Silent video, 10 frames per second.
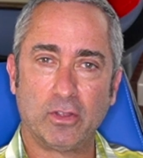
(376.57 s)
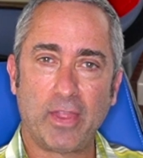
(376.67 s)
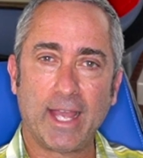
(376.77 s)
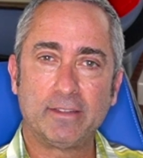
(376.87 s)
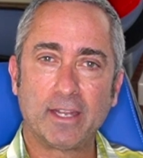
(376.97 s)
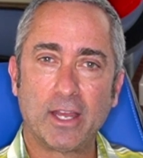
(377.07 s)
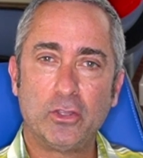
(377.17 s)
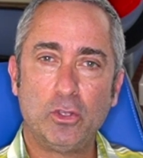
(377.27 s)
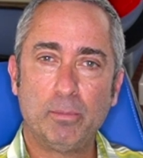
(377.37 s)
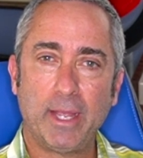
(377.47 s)
that's how
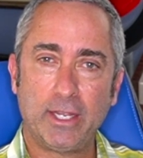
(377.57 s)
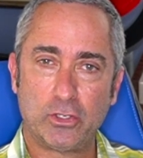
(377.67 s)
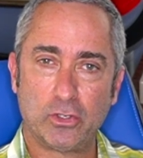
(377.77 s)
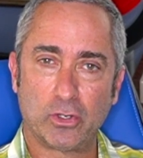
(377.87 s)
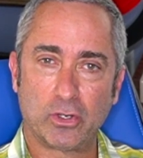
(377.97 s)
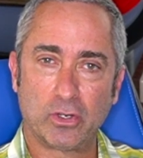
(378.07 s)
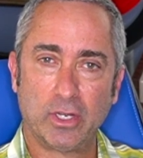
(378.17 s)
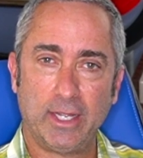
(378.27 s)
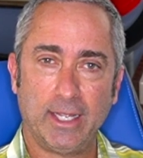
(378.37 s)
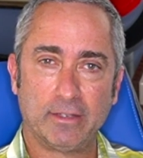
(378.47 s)
you make sure
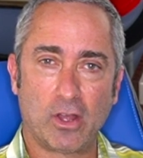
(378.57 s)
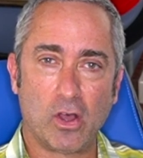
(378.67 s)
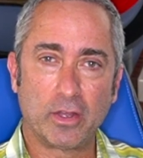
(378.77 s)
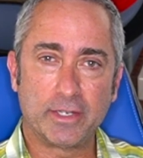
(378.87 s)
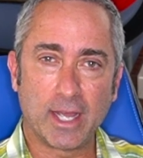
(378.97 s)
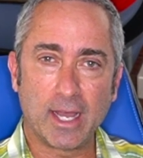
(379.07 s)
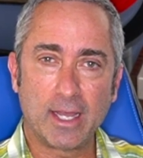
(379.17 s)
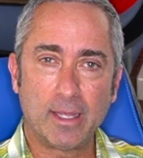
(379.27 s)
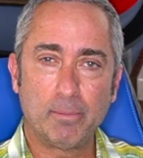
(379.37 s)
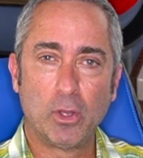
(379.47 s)
it's on
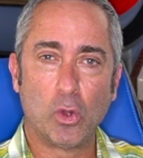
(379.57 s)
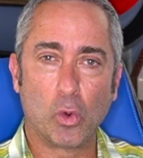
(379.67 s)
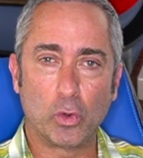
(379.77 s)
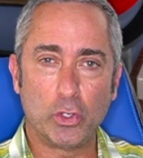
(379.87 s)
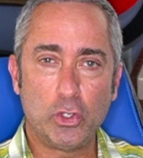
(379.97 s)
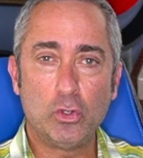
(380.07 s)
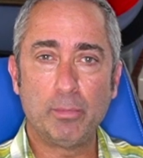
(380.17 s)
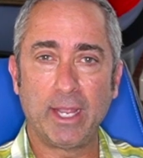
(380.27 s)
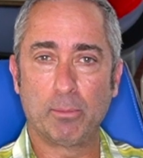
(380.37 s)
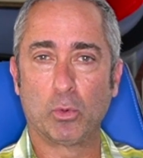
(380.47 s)
time or you
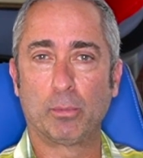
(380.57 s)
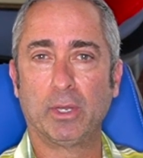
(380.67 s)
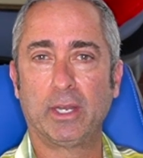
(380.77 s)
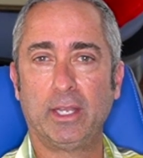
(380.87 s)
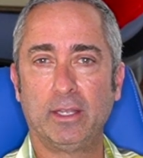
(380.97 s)
make more money.